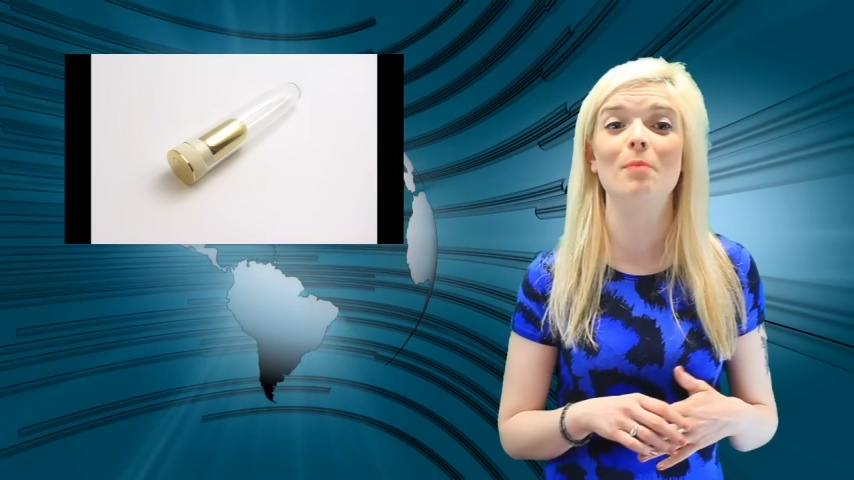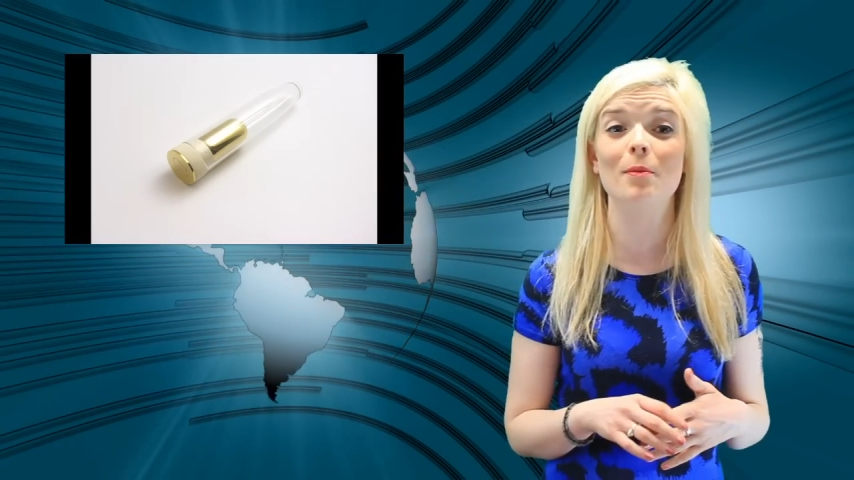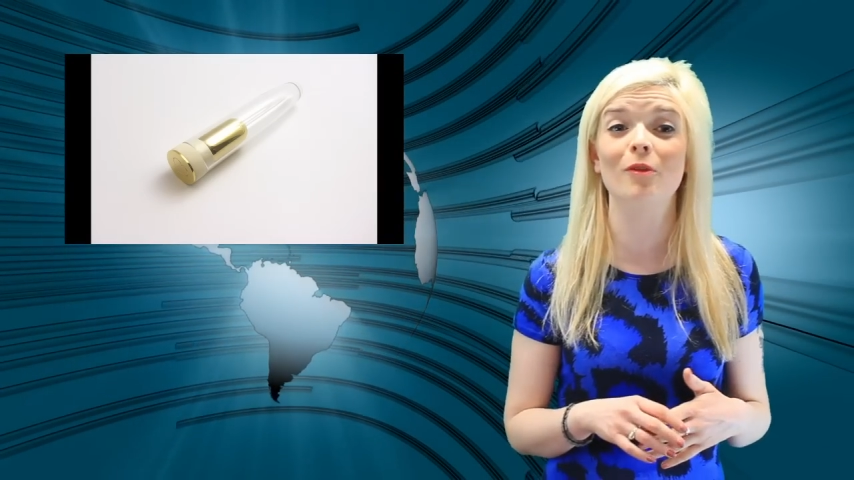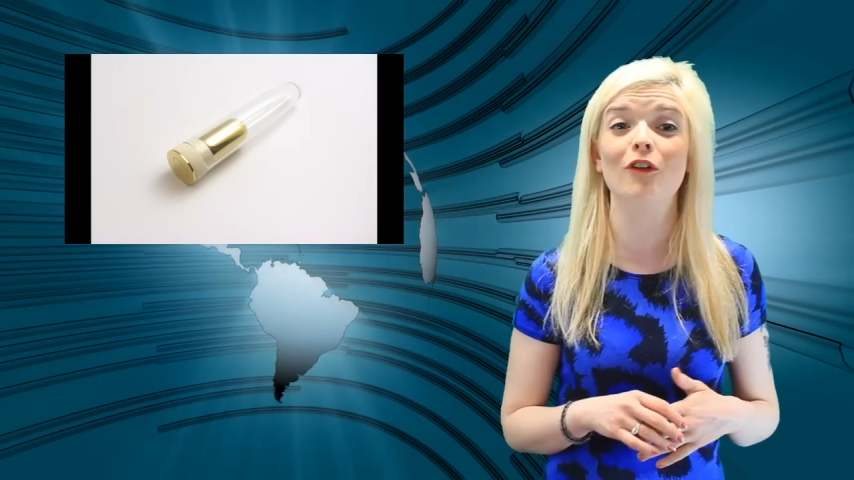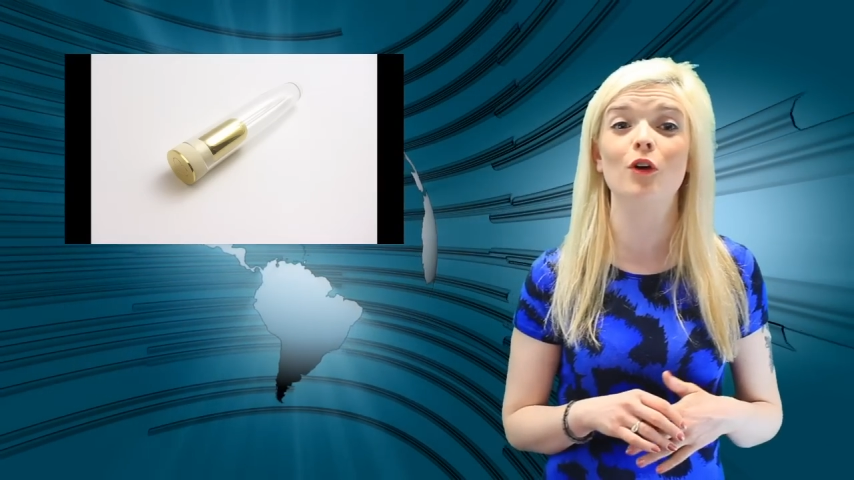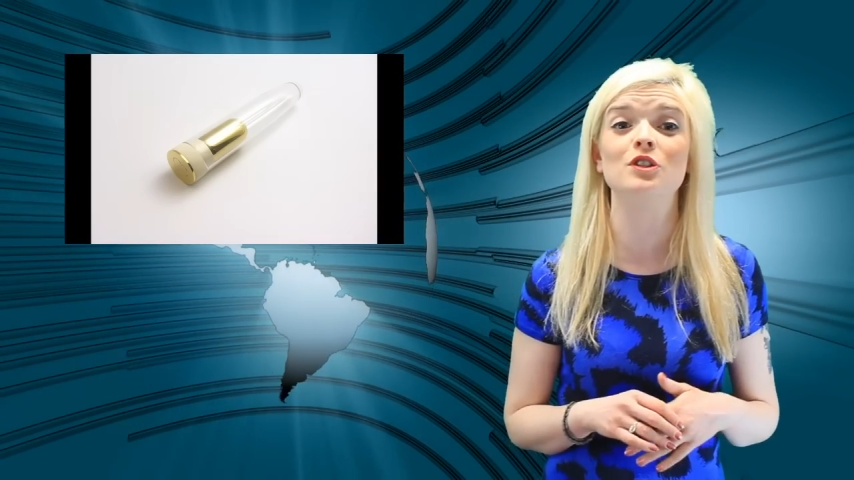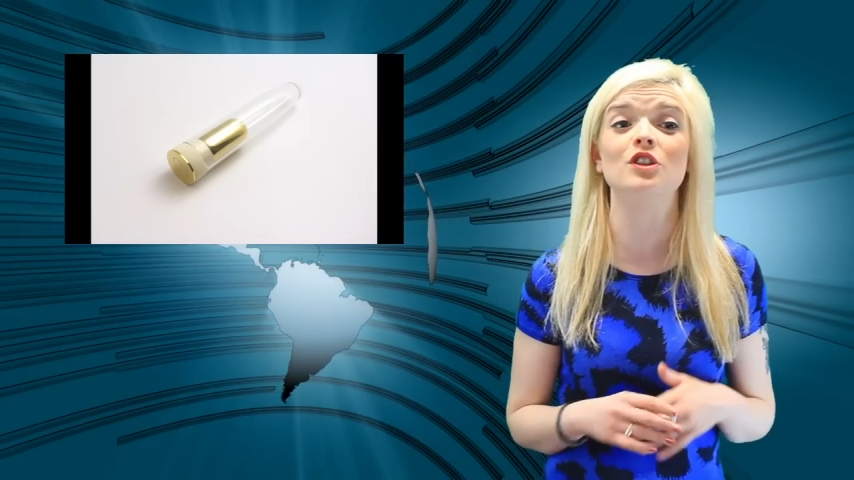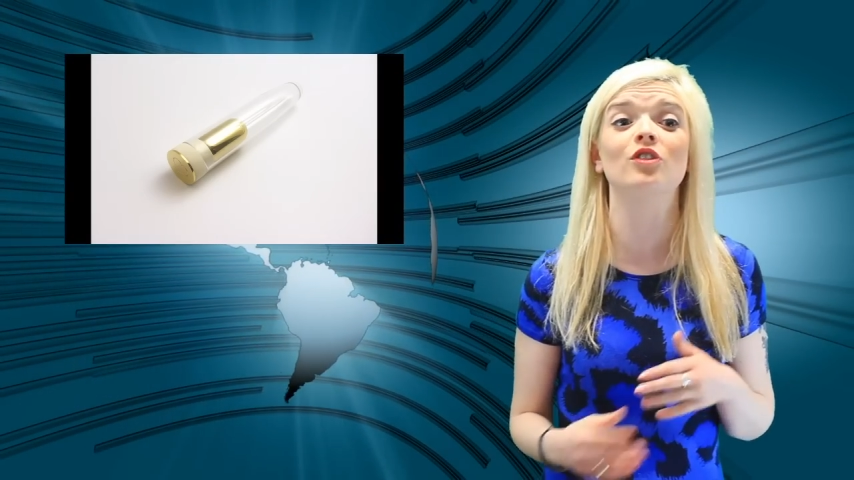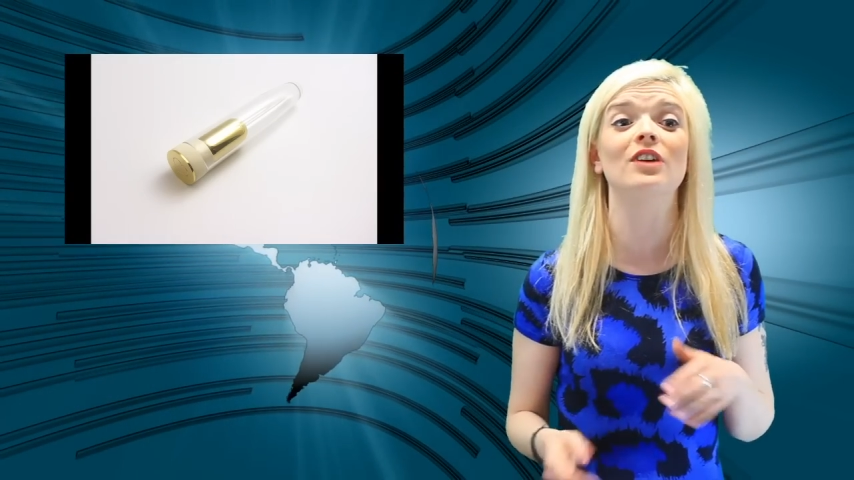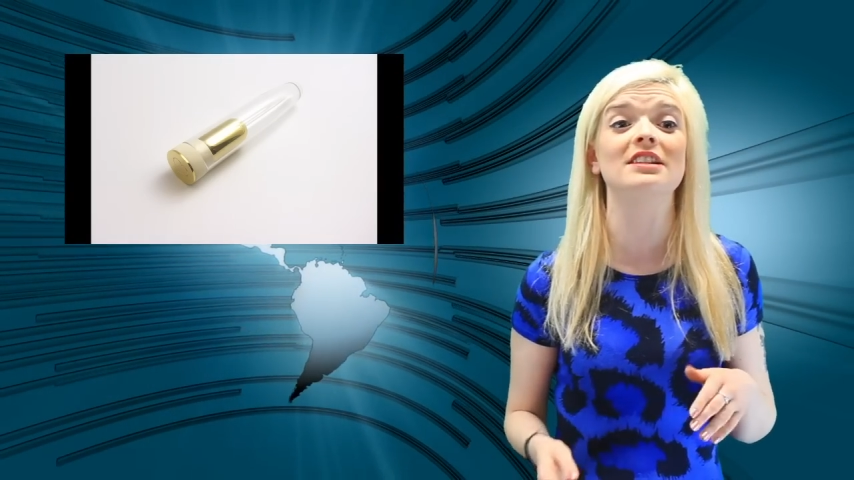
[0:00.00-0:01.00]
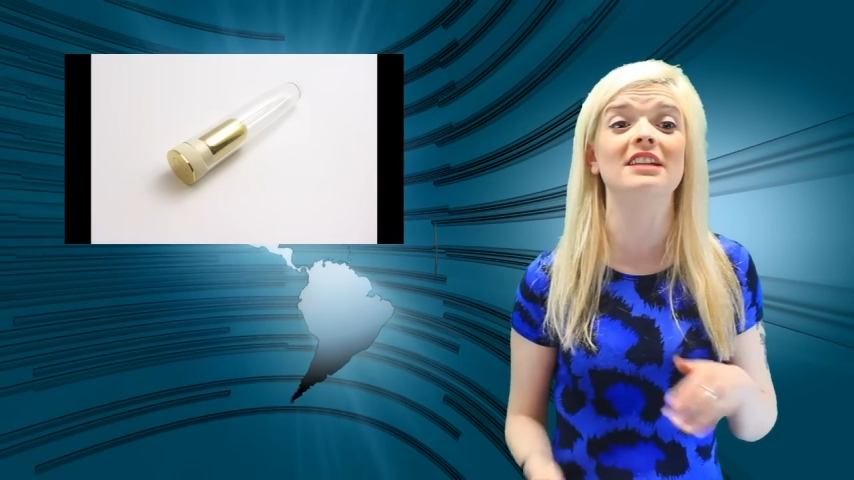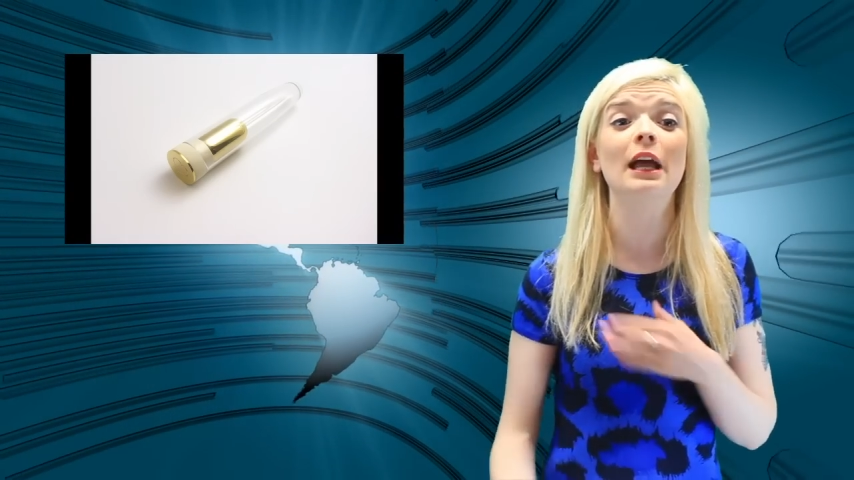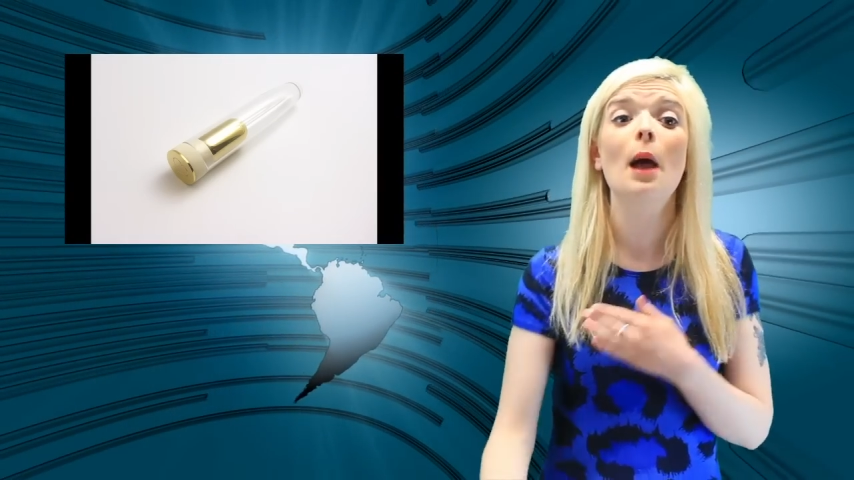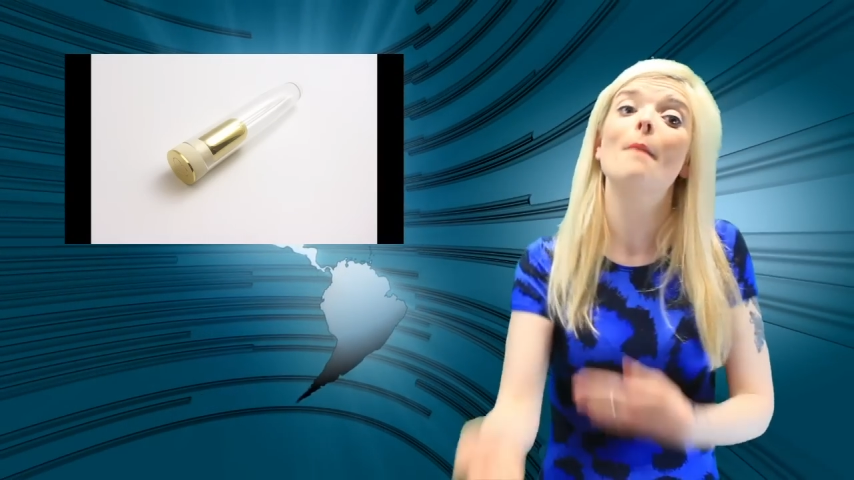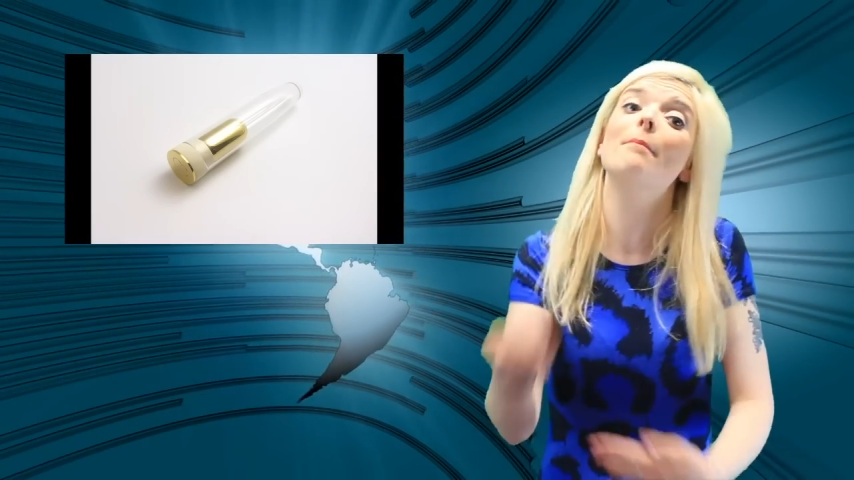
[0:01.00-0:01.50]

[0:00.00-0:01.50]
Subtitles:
people focus on the reasoning